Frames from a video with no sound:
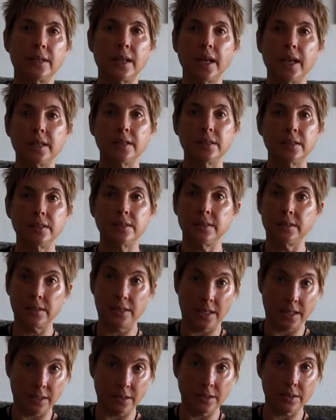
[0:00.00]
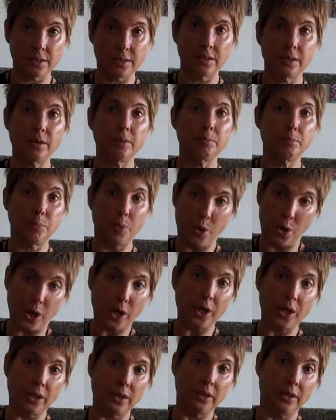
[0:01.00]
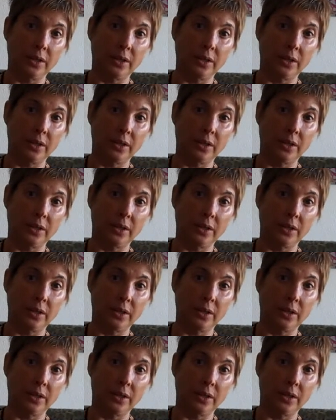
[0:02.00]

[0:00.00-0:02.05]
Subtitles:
Ed Tick's book,